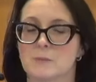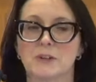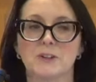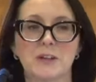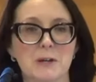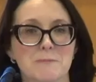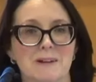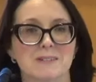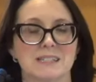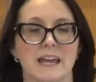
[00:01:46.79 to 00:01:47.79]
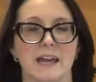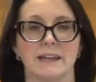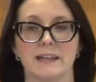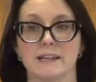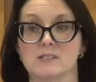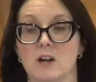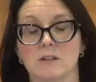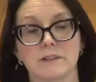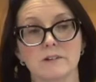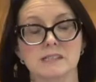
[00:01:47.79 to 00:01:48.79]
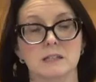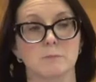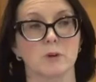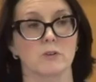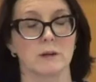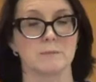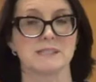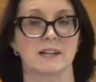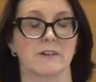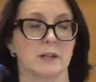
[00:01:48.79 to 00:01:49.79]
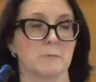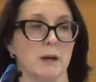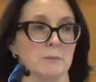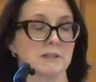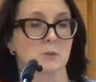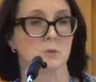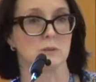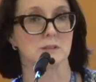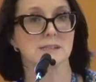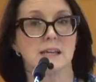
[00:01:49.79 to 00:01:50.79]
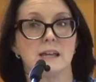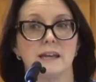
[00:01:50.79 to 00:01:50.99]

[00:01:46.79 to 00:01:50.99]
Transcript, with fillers: What you'll hear about today is our literacy program in Darien Public Schools.